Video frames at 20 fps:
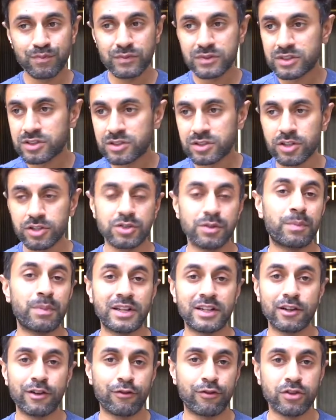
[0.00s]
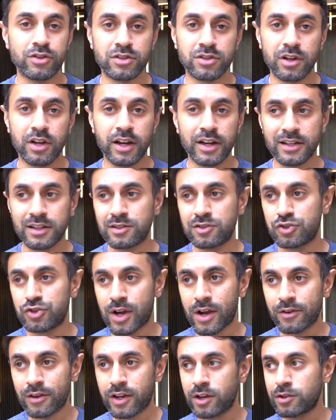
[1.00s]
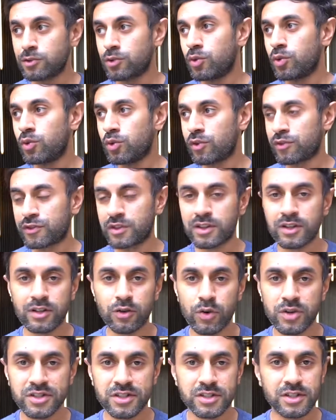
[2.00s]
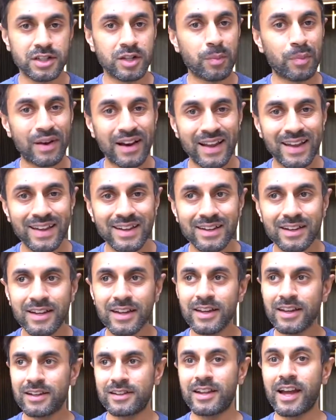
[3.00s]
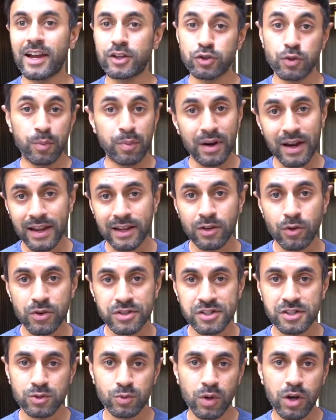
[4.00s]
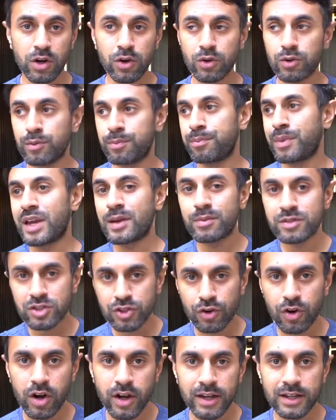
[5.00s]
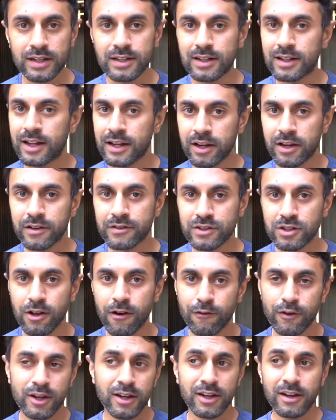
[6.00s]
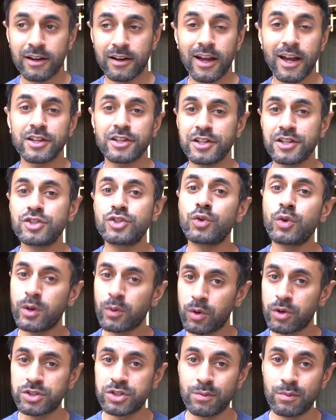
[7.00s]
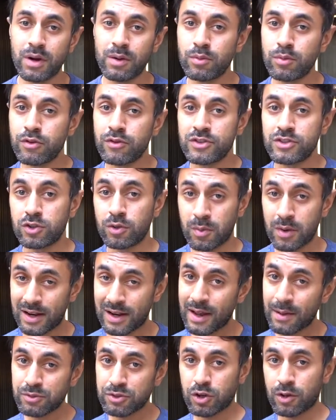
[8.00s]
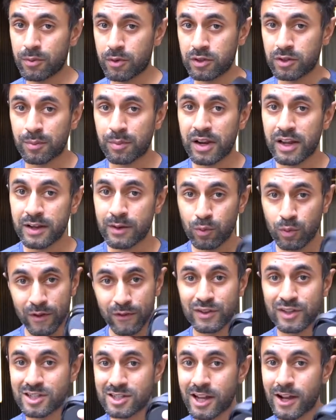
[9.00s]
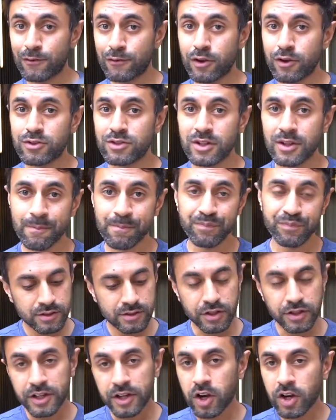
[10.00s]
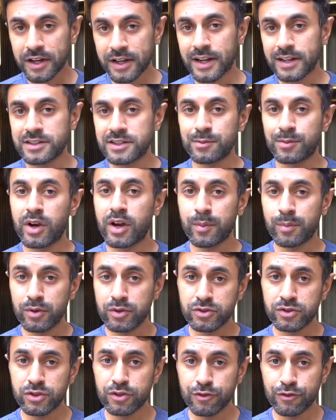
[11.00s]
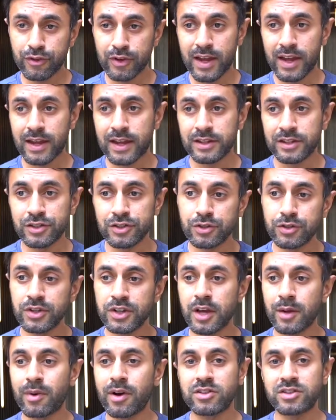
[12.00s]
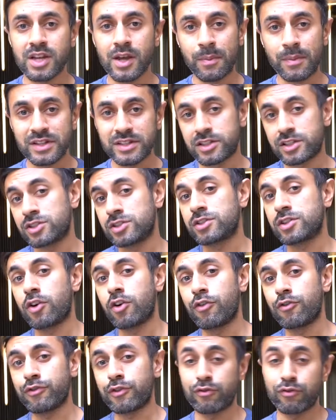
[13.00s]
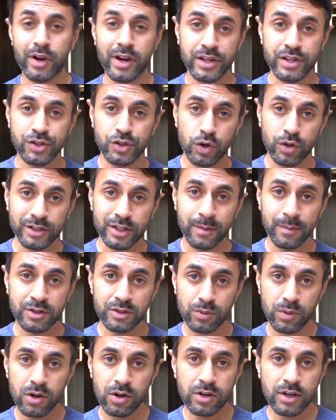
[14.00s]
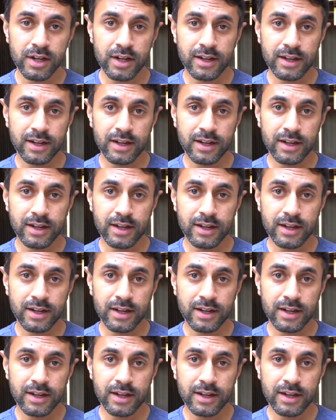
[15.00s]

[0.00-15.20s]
such a big difference. I can drown out all of the noises in the plane, the actual plane noise as well, babies crying and that kind of stuff, and I actually enjoyed watching my movies on my laptop on the plane with these headphones. So they are connected by a Bluetooth, and you do get about 10 meters of range on them as well,